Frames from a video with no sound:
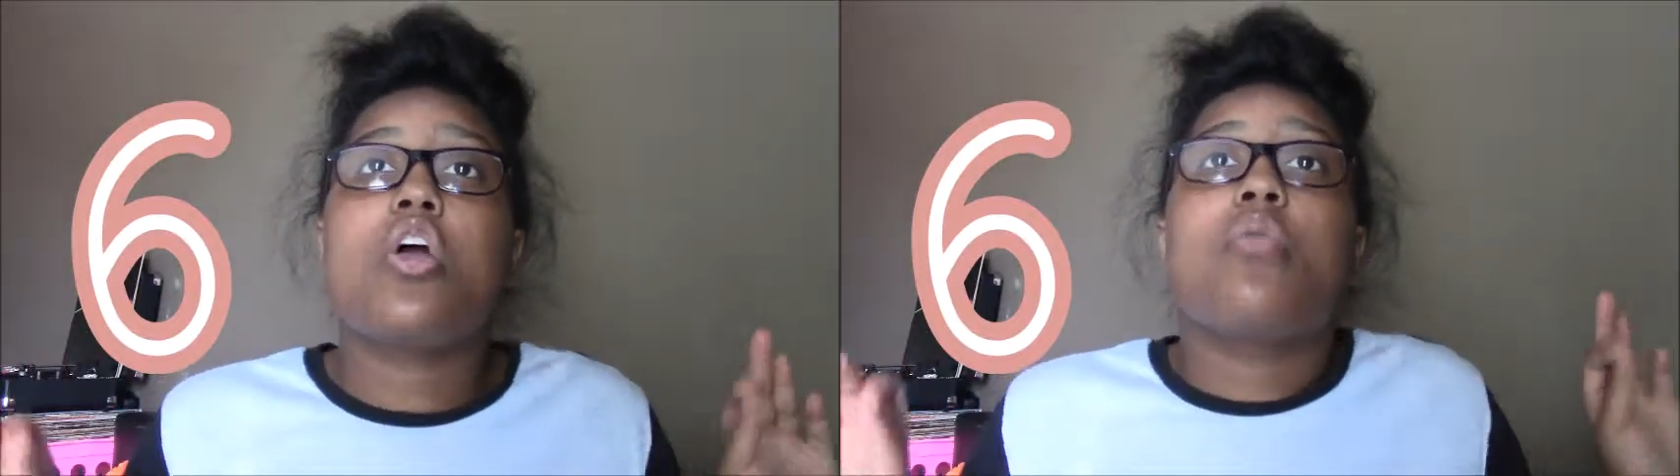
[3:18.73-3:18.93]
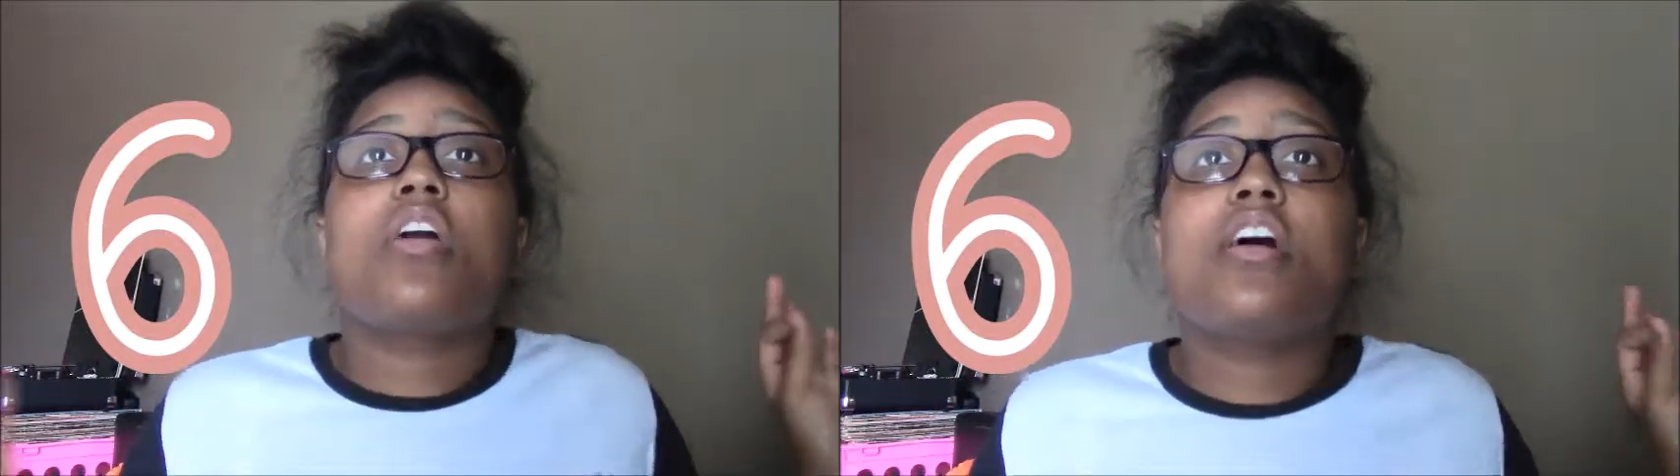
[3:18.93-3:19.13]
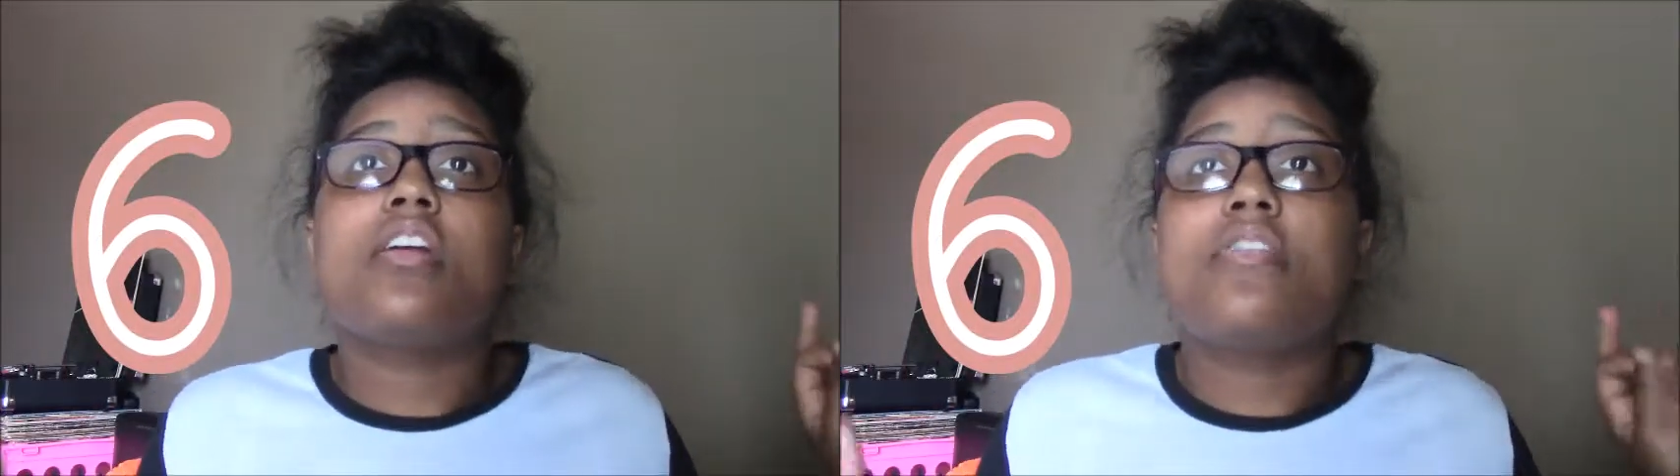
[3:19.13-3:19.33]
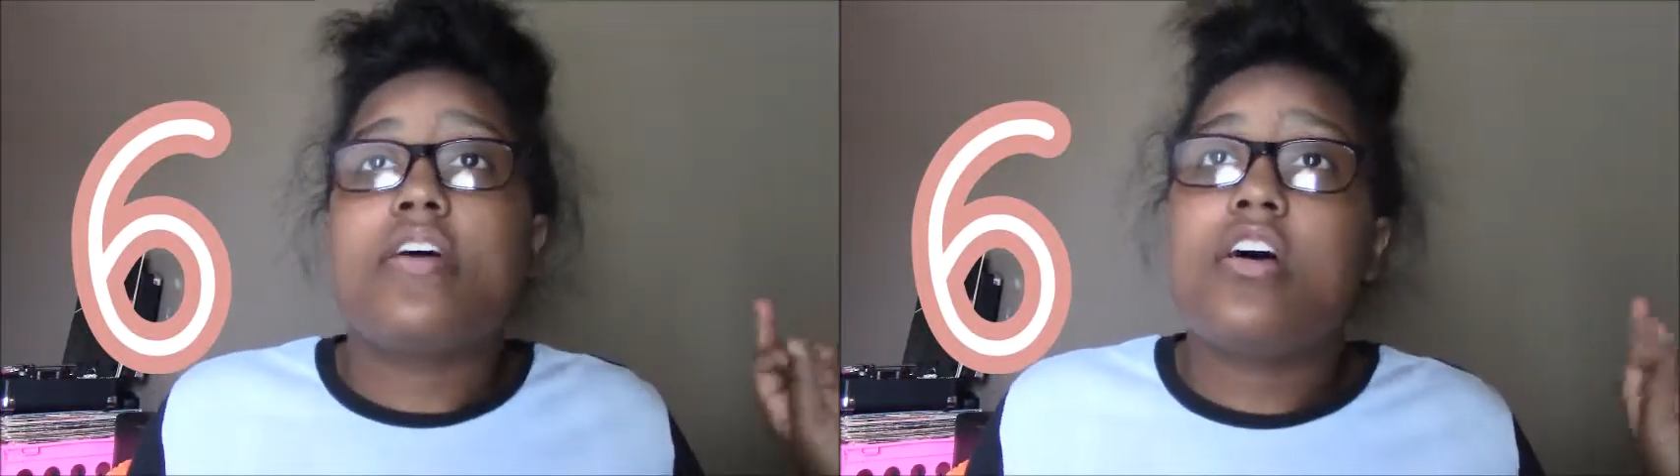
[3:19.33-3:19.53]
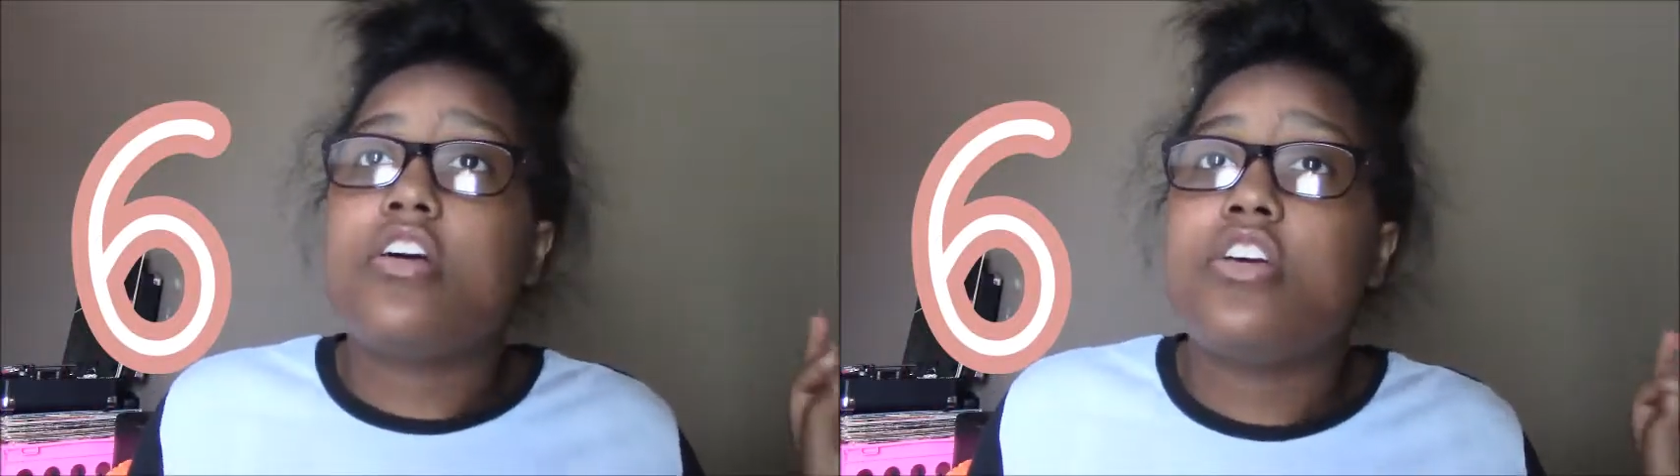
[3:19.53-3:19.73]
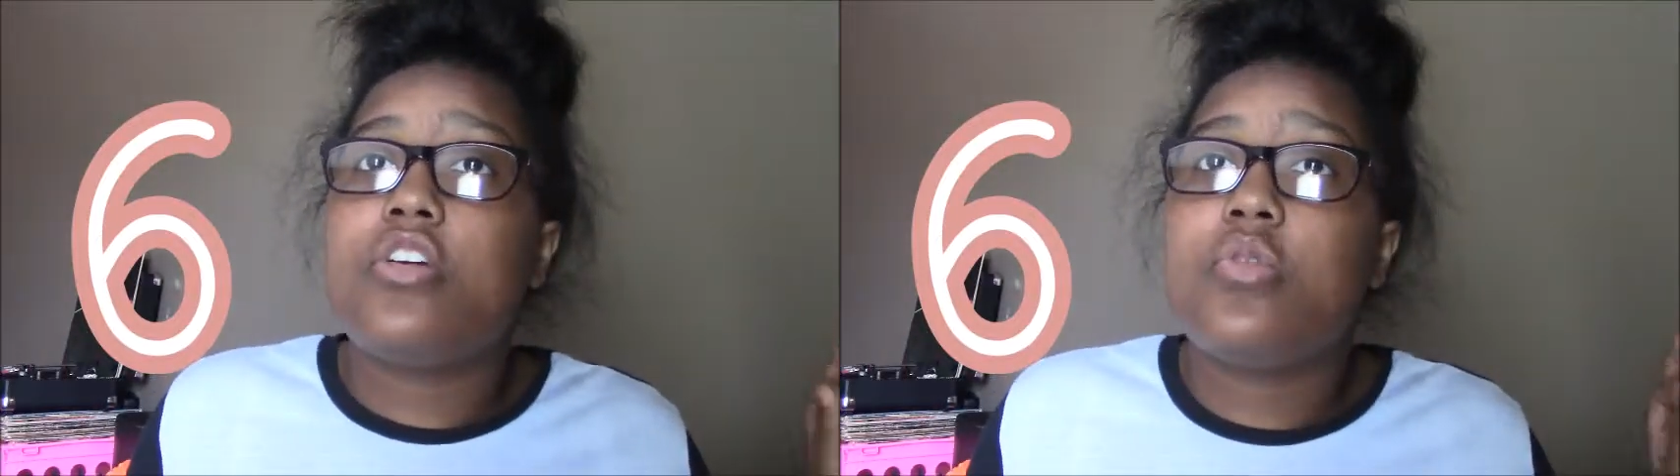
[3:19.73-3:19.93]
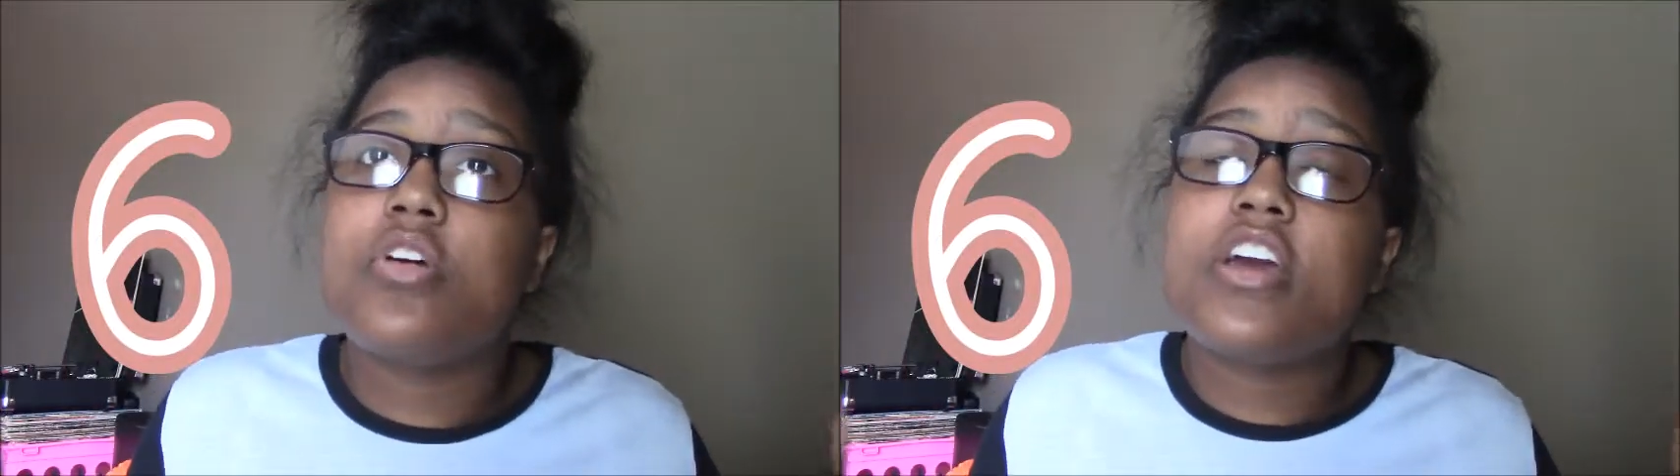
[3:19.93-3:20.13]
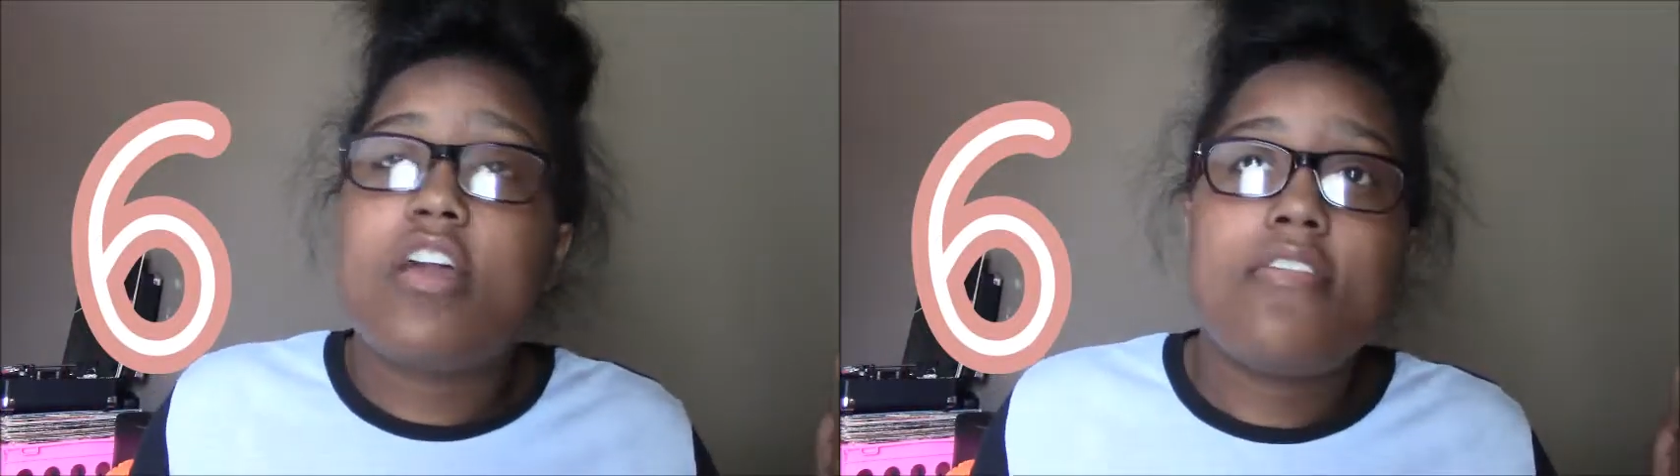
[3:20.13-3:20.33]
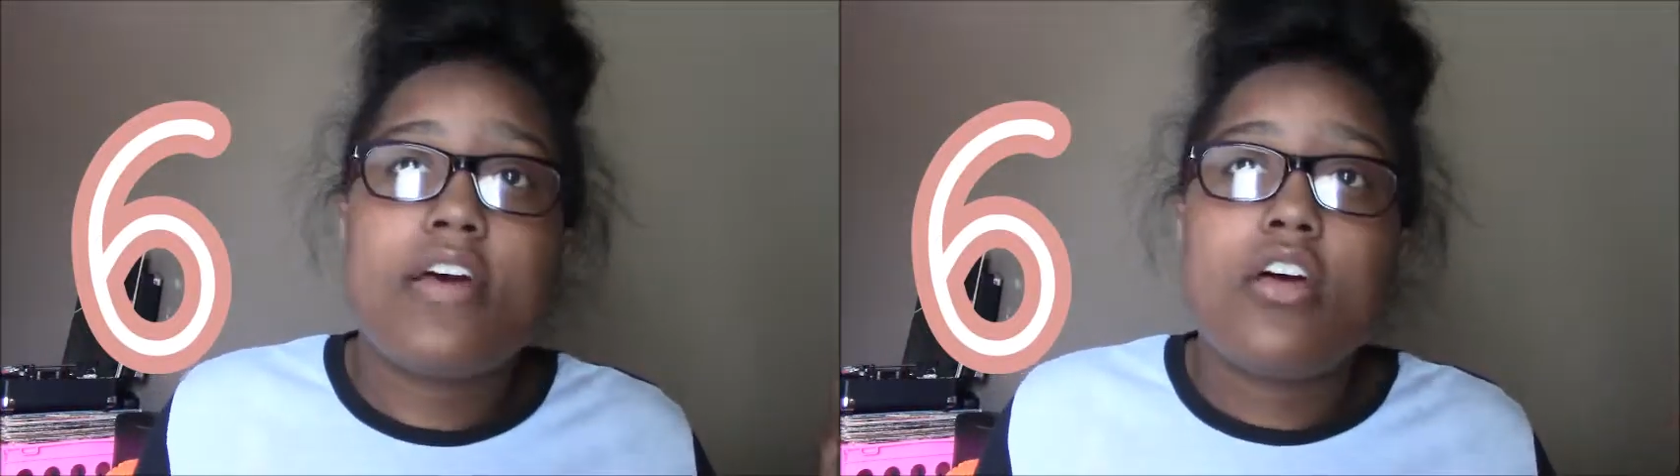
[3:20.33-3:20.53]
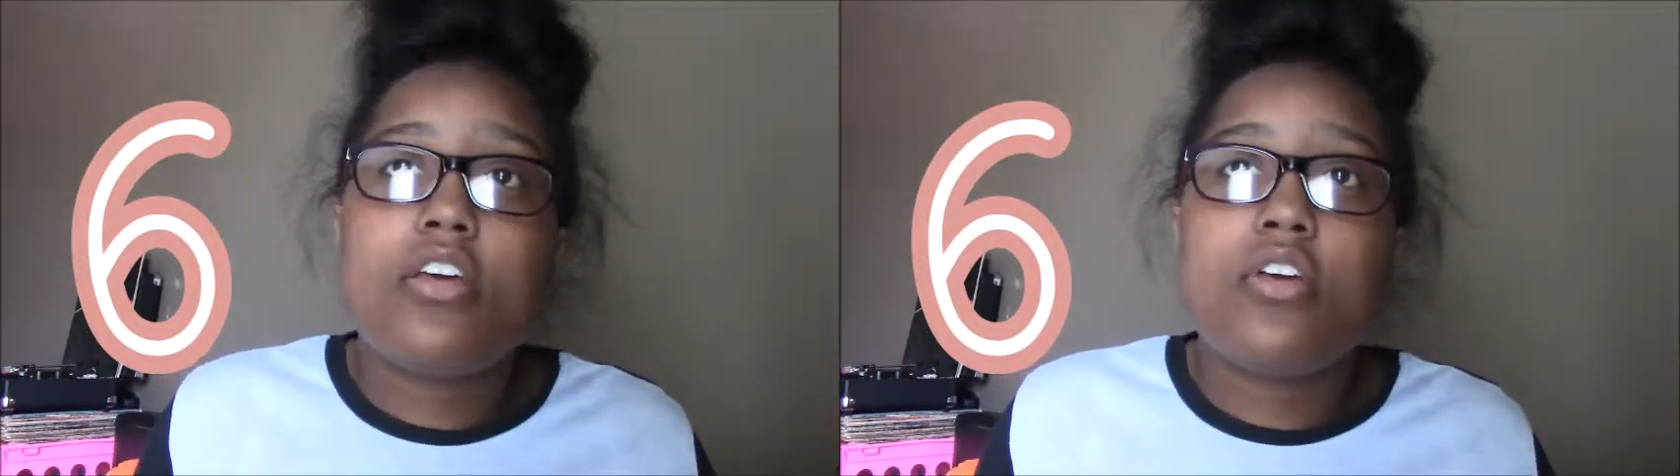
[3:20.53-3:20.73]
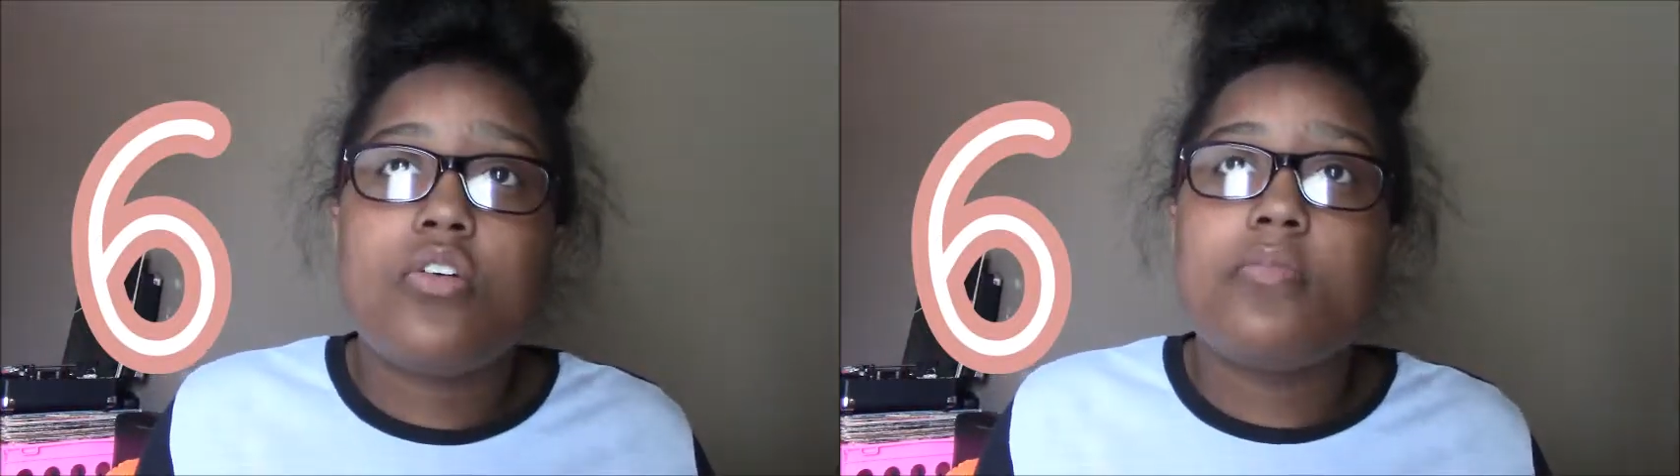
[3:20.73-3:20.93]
we're going to fail you, we're going to fail you.